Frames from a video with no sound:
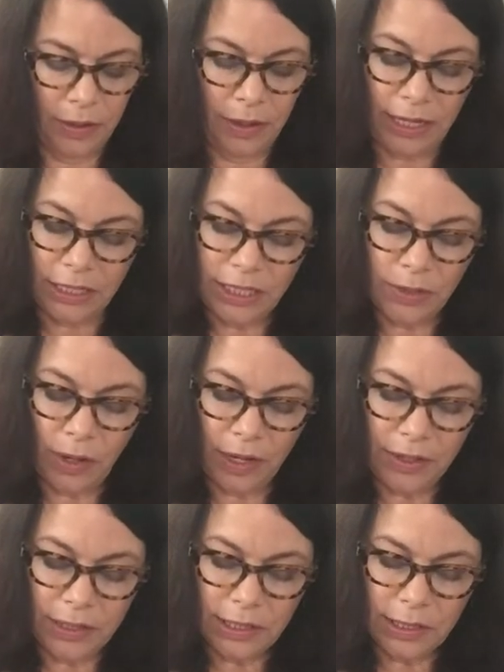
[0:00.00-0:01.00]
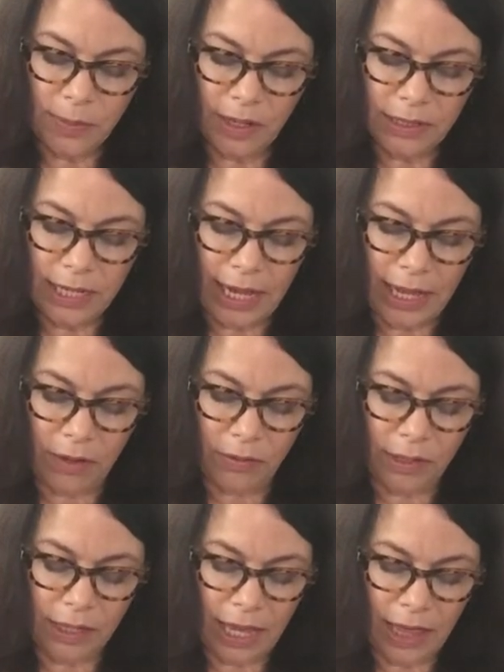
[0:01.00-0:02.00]
As she wanders the small
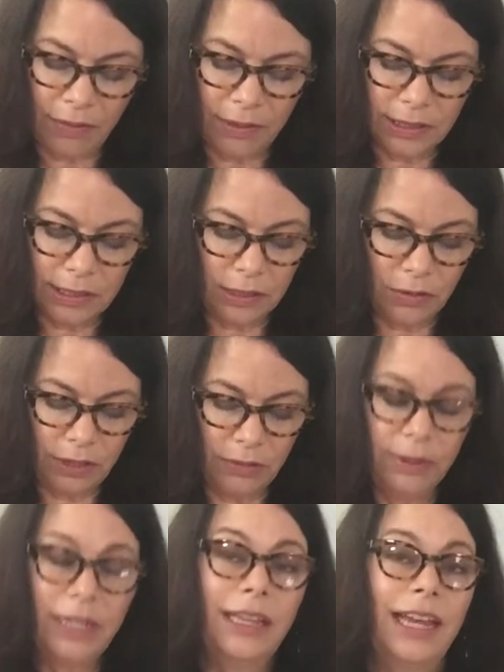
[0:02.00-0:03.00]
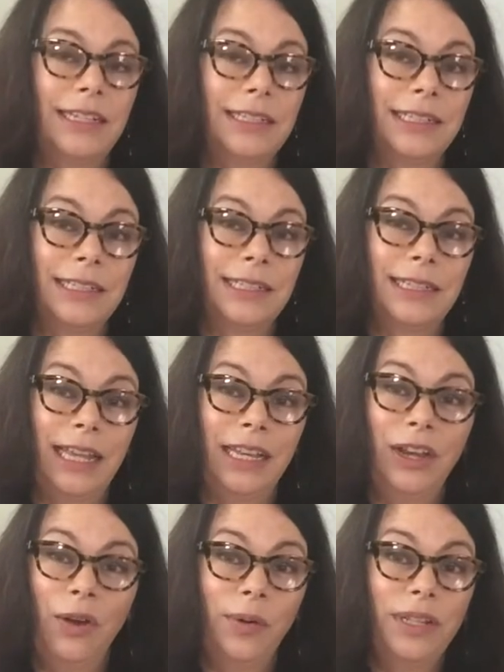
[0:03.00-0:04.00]
town, Catherine slowly realizes
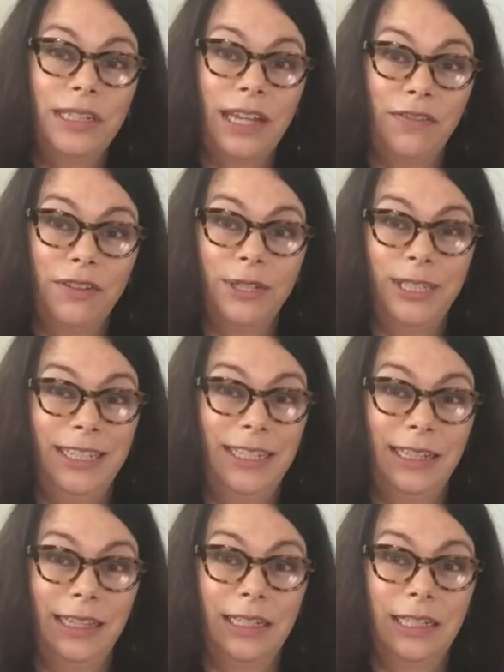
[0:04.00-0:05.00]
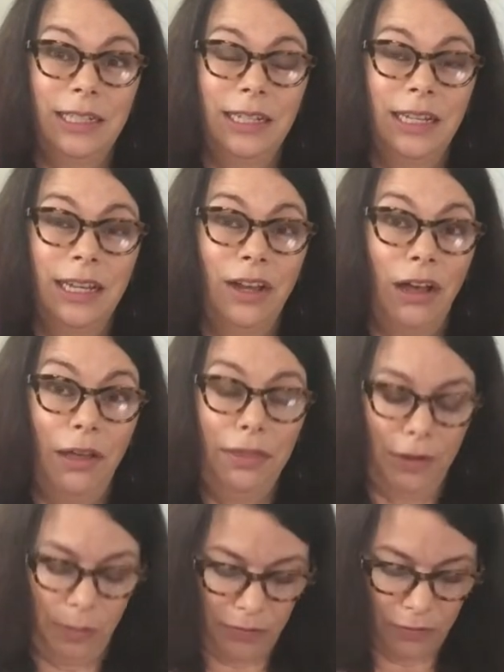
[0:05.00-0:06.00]
that no one's ever seen this
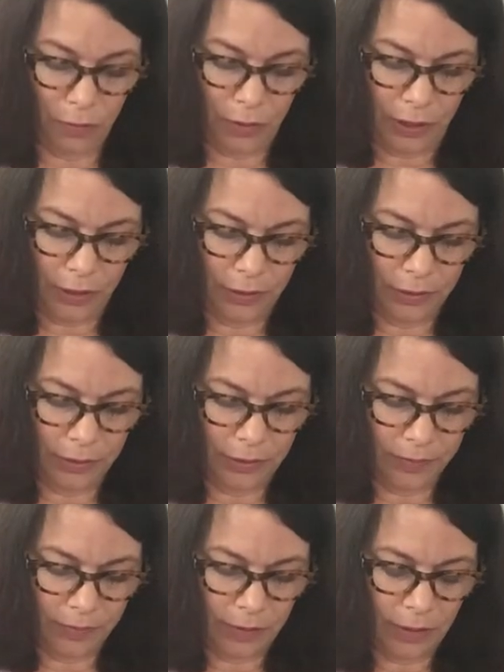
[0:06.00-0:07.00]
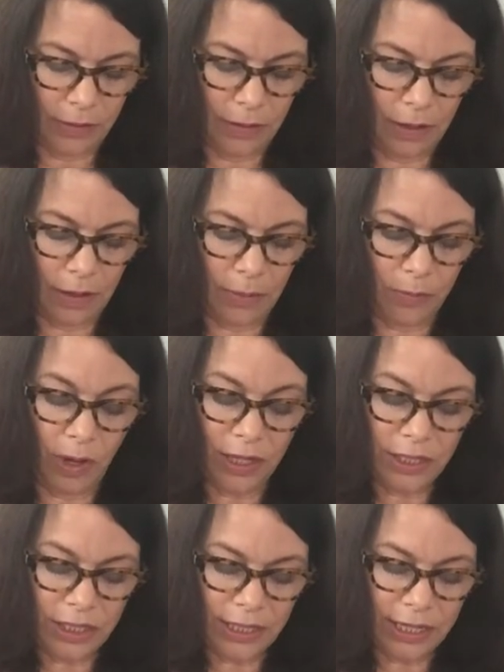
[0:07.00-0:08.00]
author before. While
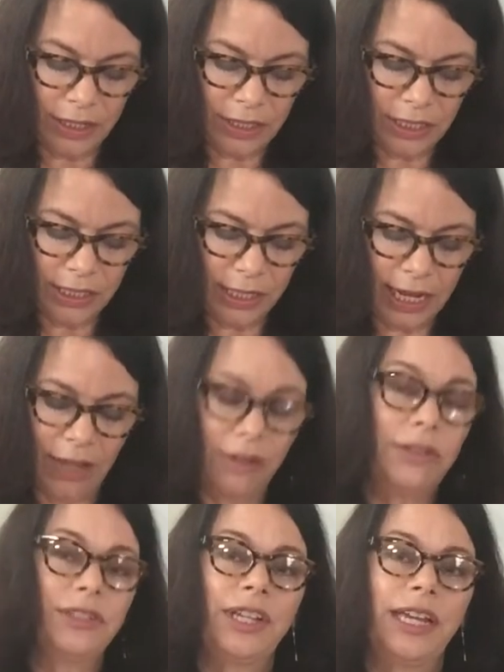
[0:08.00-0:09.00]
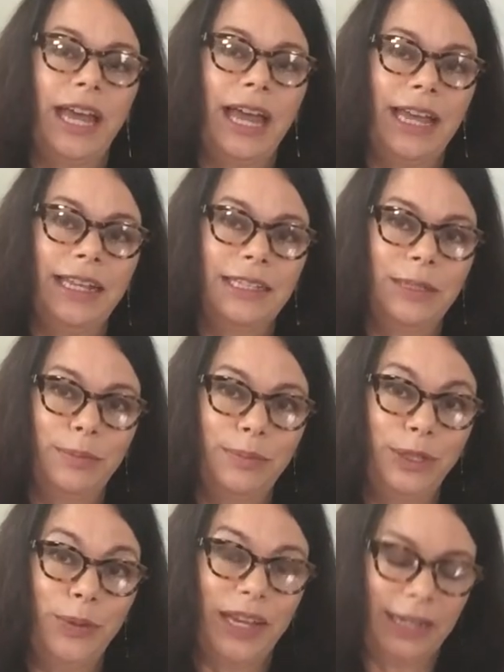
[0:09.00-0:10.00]
she's there, she encounters a handsome
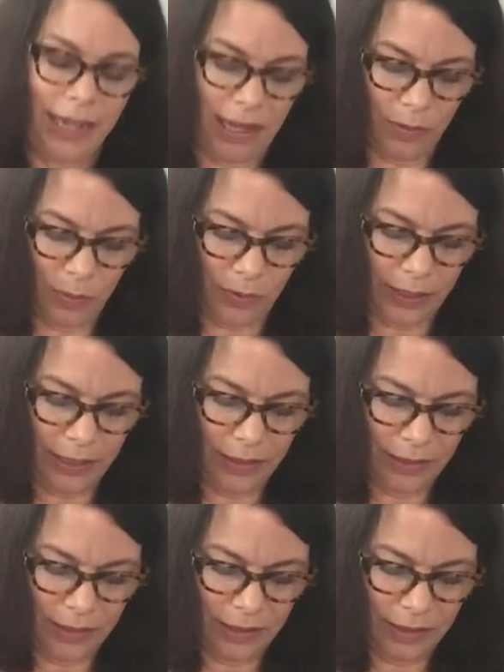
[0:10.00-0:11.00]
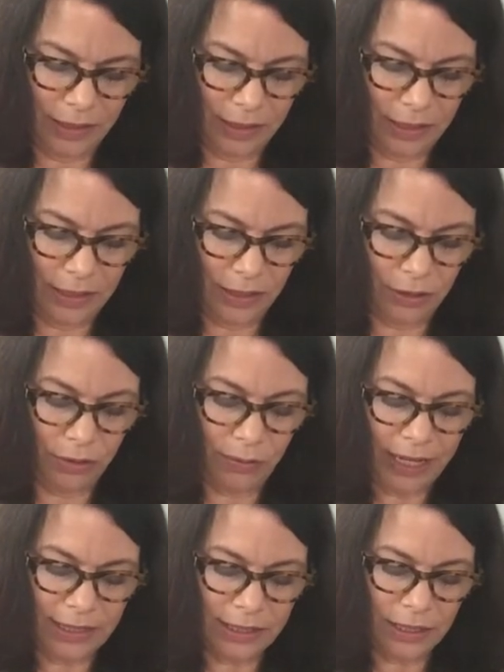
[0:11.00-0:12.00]
blue-eyed cowboy who
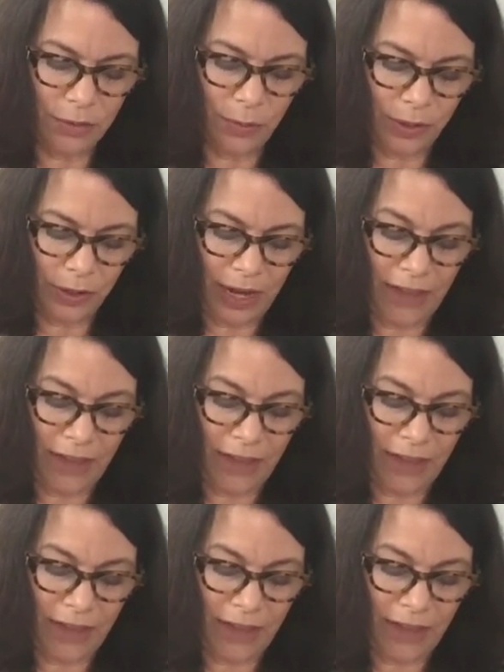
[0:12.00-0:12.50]
threatens to thwart her